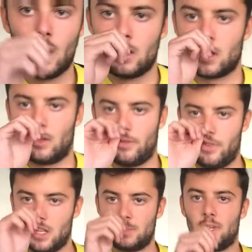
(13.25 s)
So the
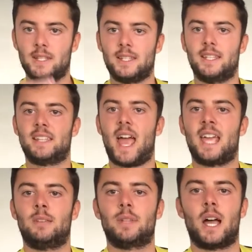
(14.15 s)
first bit is
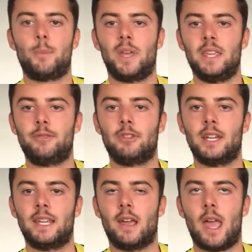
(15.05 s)
aimed at
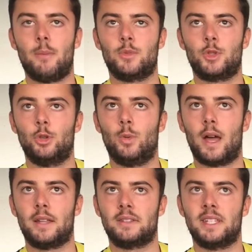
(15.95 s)
P3, M2
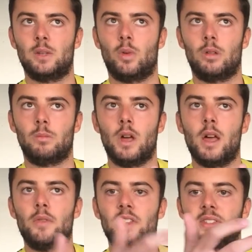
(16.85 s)
and D1.
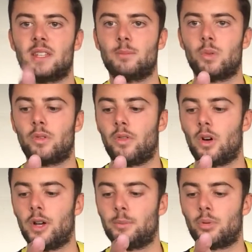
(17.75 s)
The
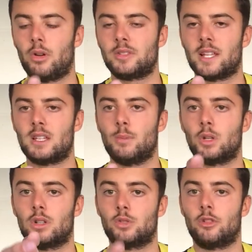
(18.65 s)
simplified processing
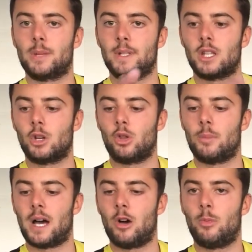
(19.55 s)
model has already been done on the
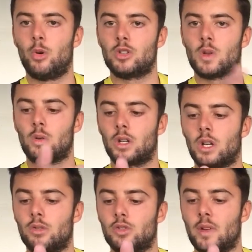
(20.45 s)
PowerPoint, so I'm going
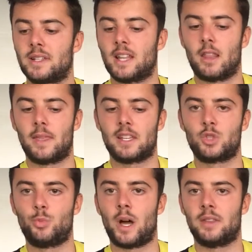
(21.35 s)
to go straight in at the
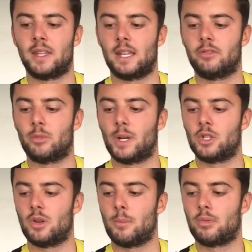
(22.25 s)
expanded
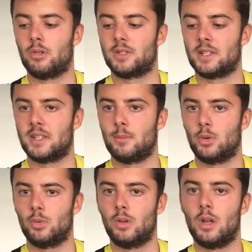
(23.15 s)
information processing
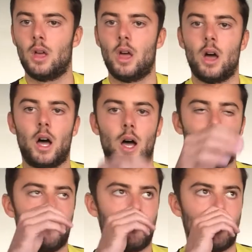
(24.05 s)
model.
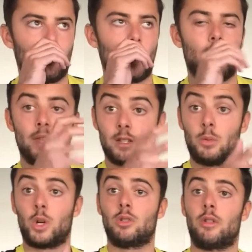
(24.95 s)
And throughout this
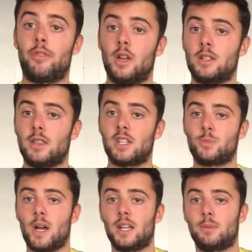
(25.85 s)
I'm going to refer to the
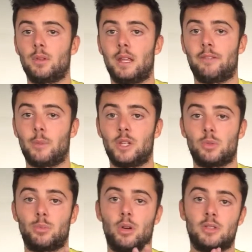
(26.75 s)
expanded
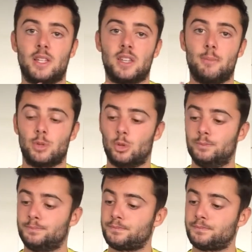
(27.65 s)
information processing model